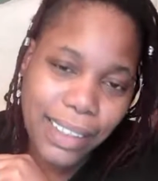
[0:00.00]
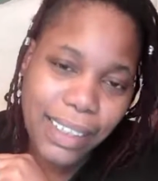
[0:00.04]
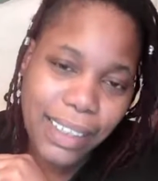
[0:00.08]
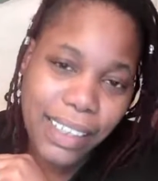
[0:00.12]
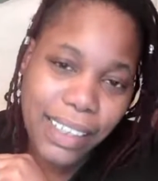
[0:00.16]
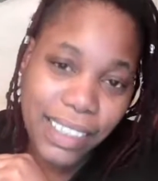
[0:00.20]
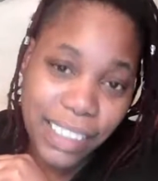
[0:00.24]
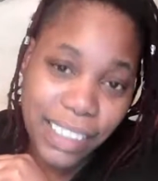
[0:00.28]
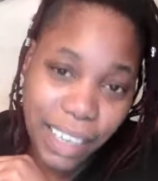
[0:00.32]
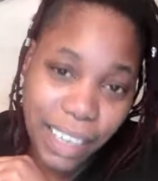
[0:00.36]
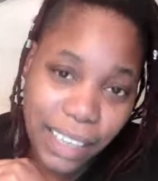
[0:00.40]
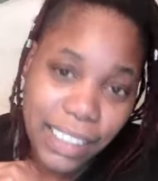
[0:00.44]

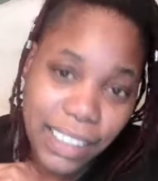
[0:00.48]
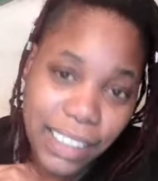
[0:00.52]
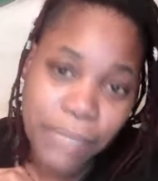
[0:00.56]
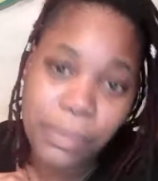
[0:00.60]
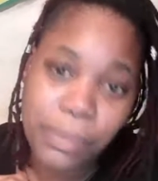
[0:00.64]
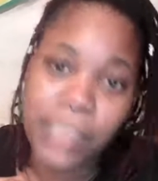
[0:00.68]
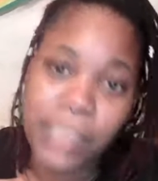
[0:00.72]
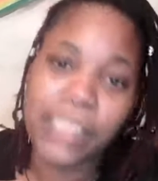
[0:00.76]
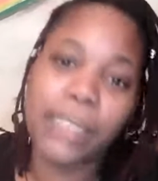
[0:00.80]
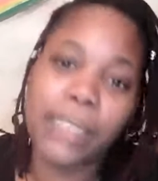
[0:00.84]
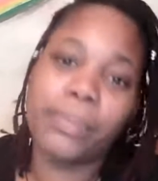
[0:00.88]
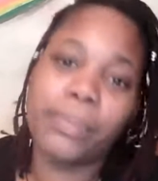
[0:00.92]
can touch
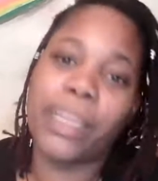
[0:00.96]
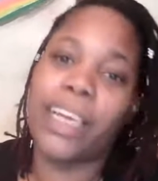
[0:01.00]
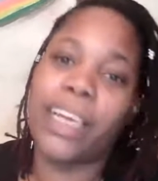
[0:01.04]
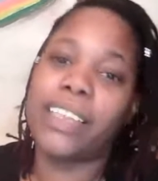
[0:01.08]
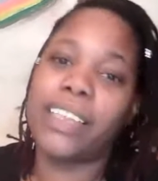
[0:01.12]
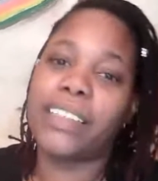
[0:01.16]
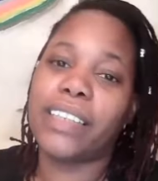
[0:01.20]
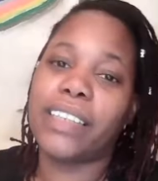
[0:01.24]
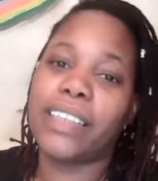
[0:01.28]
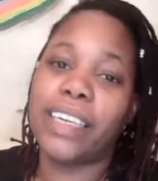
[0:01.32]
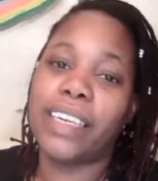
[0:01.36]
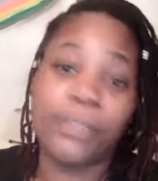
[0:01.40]
Mary J.
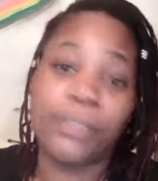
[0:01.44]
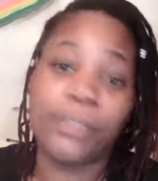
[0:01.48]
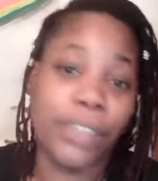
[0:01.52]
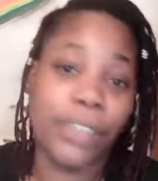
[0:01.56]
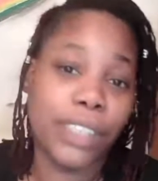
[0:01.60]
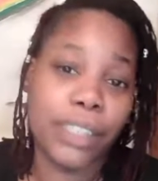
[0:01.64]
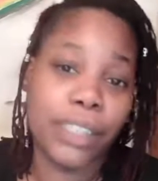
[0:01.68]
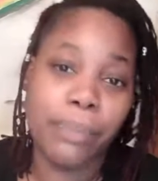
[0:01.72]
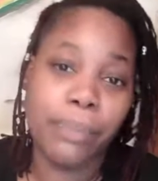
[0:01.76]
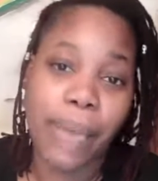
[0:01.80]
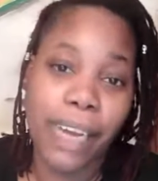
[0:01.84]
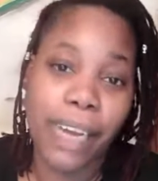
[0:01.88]
Blige in a
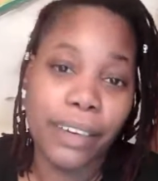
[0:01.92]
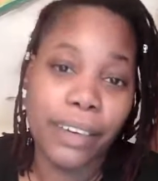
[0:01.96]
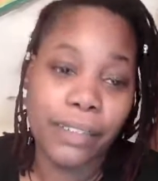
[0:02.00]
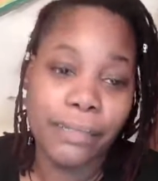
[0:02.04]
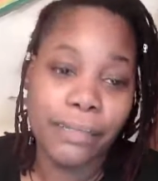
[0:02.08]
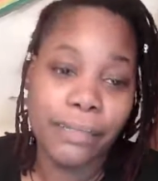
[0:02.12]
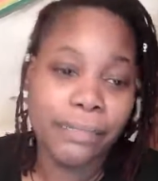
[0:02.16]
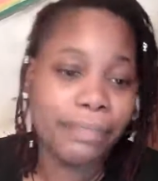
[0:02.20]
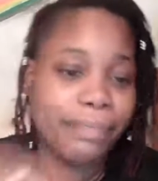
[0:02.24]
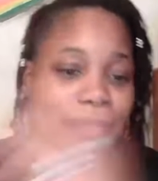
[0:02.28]
versus battle.